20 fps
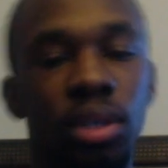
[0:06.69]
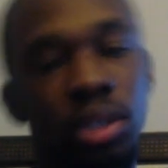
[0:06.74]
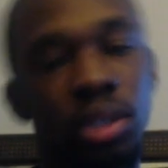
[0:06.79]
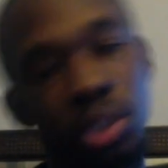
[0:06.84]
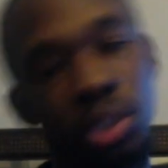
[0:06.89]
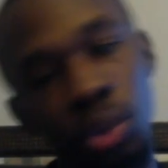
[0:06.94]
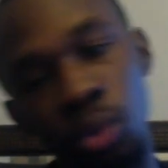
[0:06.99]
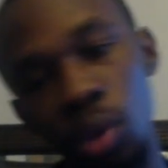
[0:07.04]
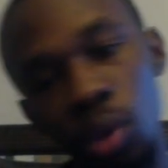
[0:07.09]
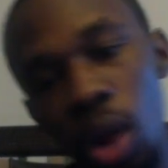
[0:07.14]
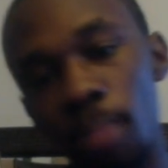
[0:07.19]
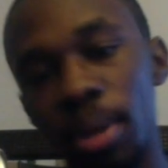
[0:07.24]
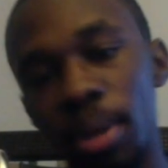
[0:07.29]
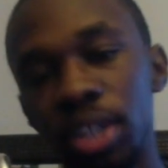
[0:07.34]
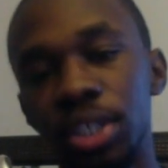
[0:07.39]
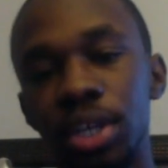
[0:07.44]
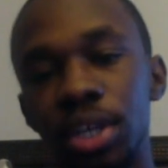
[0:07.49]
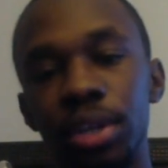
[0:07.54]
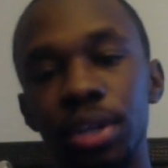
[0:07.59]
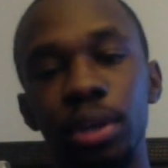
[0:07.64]
throughout my
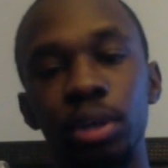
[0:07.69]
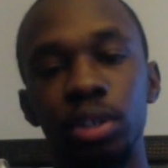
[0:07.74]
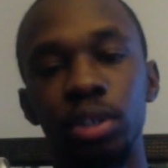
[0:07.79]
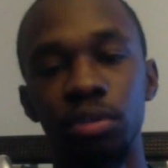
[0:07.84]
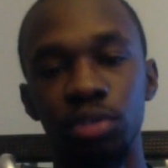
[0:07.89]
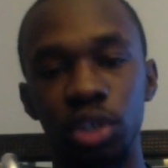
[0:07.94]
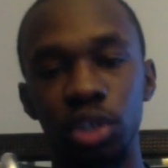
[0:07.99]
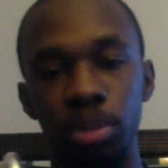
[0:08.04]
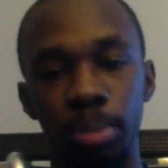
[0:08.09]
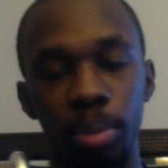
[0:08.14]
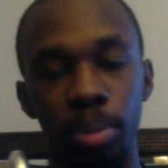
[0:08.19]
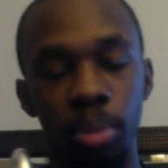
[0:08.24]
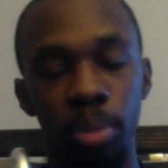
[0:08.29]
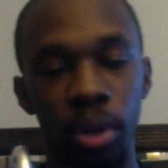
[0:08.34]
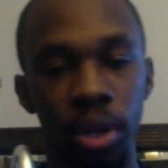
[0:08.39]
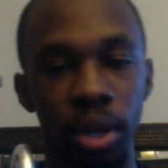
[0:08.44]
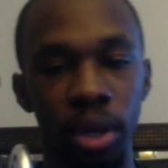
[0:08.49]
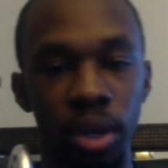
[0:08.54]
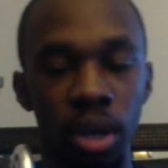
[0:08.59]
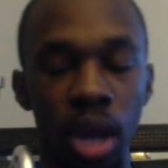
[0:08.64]
10 years of trumpet
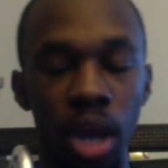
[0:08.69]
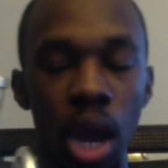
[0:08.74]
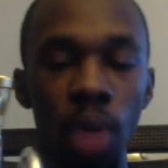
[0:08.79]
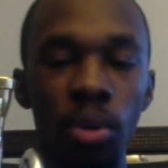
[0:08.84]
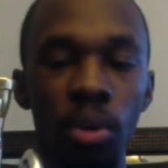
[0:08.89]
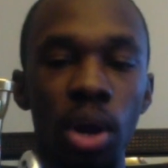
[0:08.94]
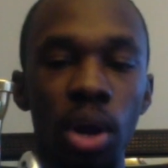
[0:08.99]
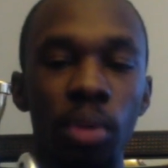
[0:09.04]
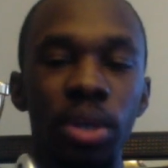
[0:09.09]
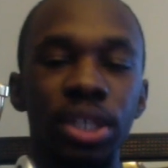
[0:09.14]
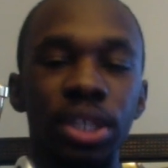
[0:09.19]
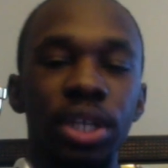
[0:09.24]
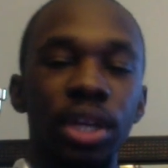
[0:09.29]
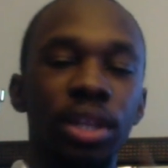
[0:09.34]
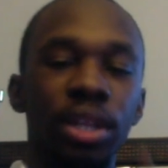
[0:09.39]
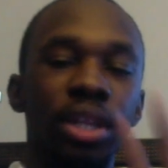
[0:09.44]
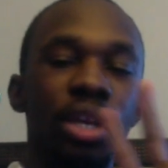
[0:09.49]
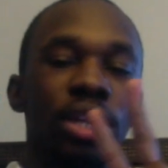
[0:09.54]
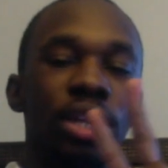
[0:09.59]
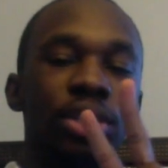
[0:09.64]
playing, I would always
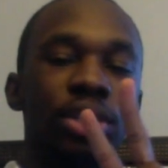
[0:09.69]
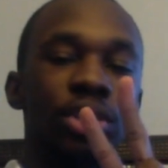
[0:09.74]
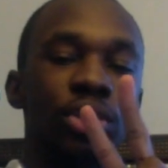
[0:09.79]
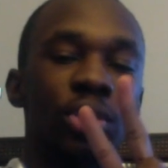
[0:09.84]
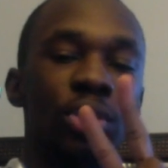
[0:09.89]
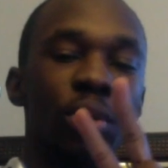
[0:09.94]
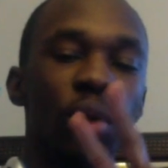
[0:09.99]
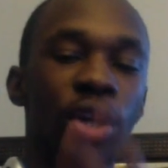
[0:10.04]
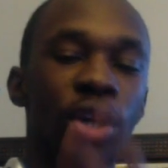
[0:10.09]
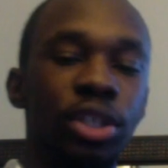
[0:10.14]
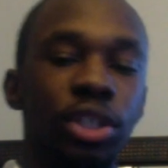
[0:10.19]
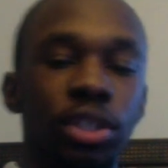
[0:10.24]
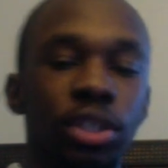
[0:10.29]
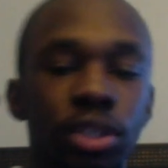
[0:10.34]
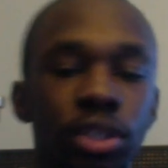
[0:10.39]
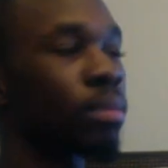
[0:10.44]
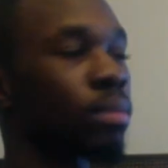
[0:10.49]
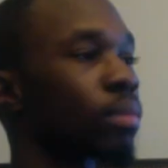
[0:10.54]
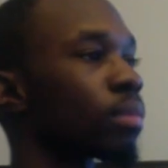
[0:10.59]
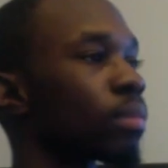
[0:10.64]
get these two questions.